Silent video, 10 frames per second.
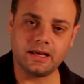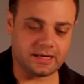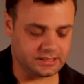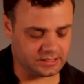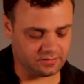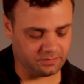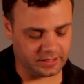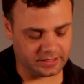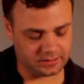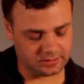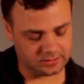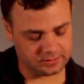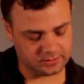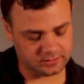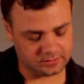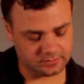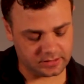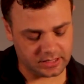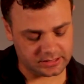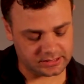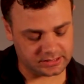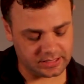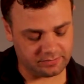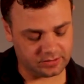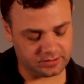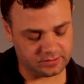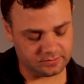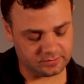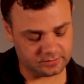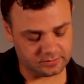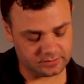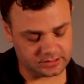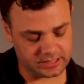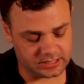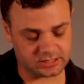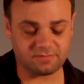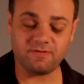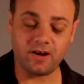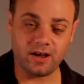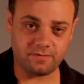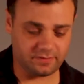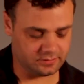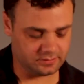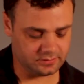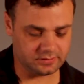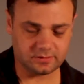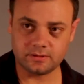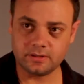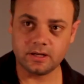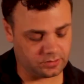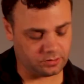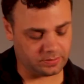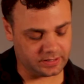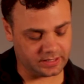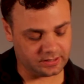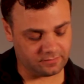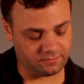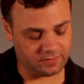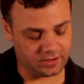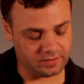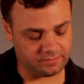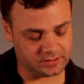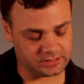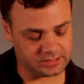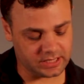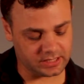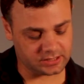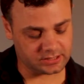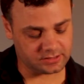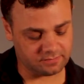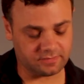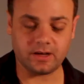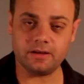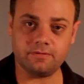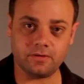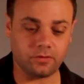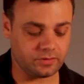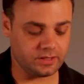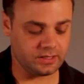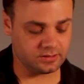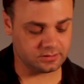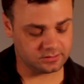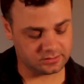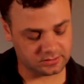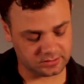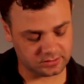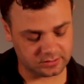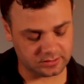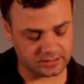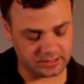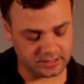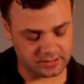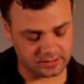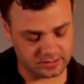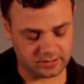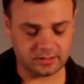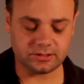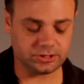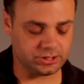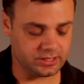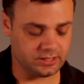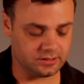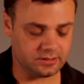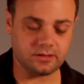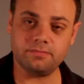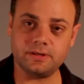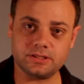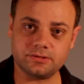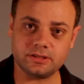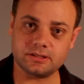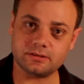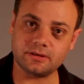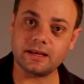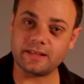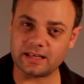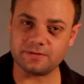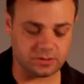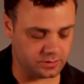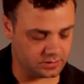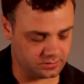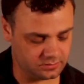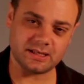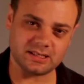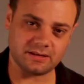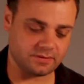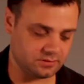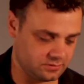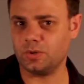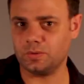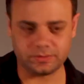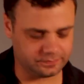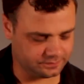And instead of playing 7, 6, 5, you're playing 5, 6, 5 on the D, G and B string, and that gives you an A7 chord.